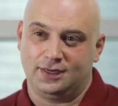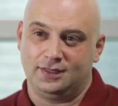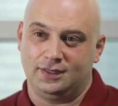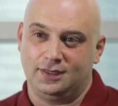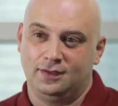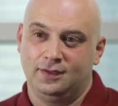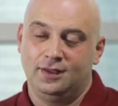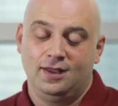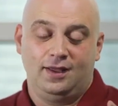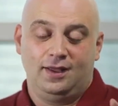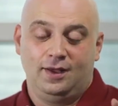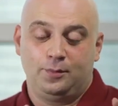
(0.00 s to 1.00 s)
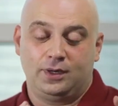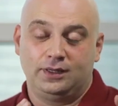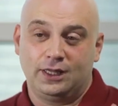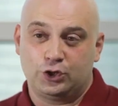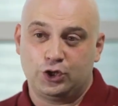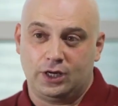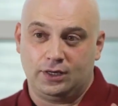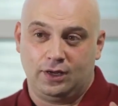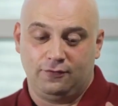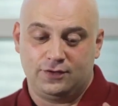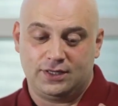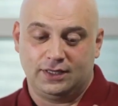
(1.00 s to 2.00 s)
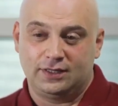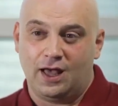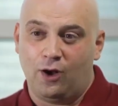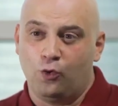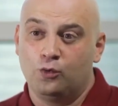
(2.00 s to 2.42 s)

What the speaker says: On the one hand, supply is constantly